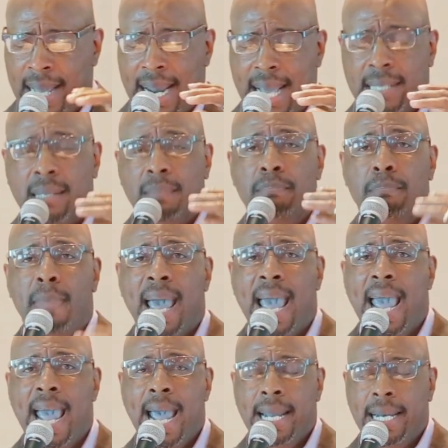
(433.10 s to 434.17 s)
that as a
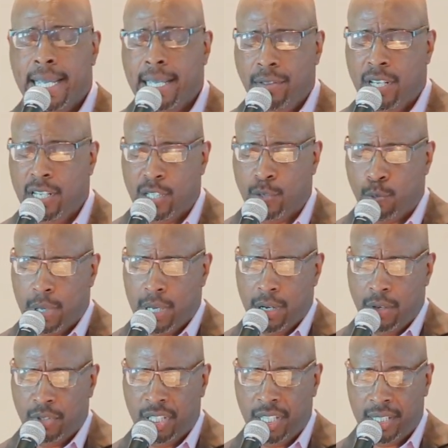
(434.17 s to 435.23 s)
man in this
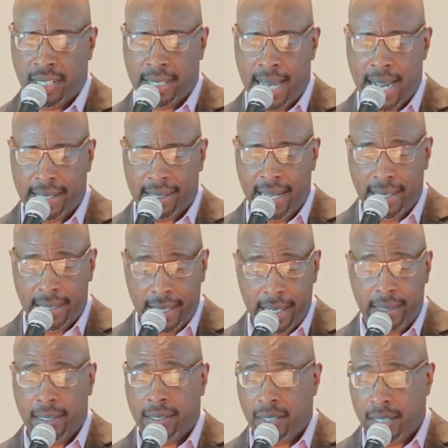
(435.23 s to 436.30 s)
world, just like they
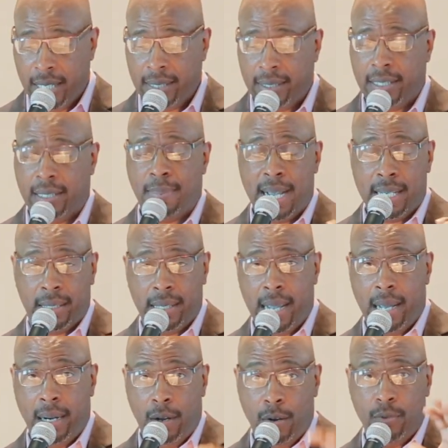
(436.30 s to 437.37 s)
did to Jesus by
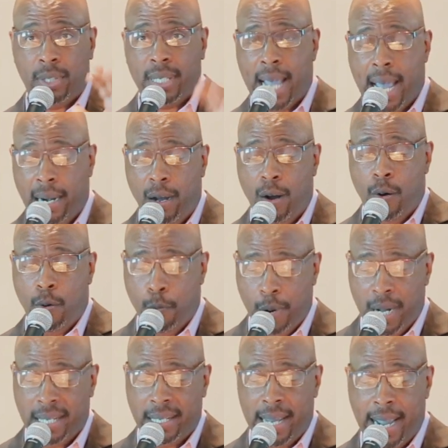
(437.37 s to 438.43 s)
saying Hosanna on
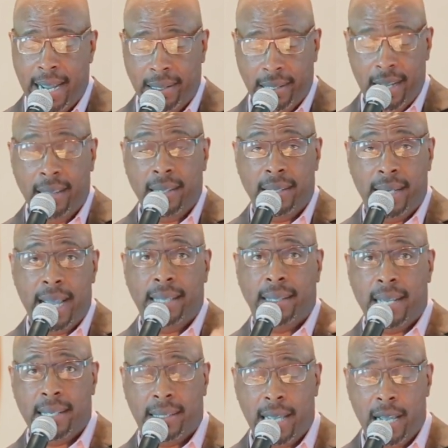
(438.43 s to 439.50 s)
one day and the other day
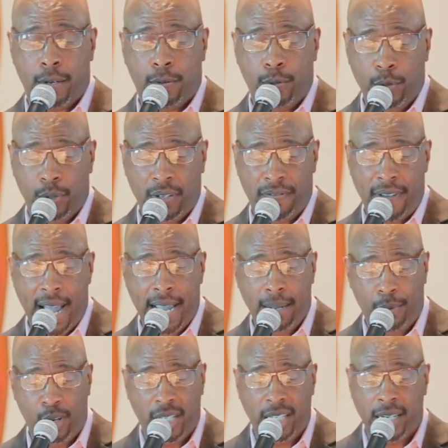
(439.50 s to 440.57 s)
they said crucify
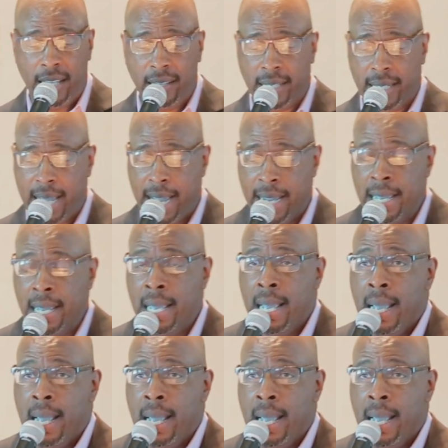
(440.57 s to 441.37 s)
him on another day,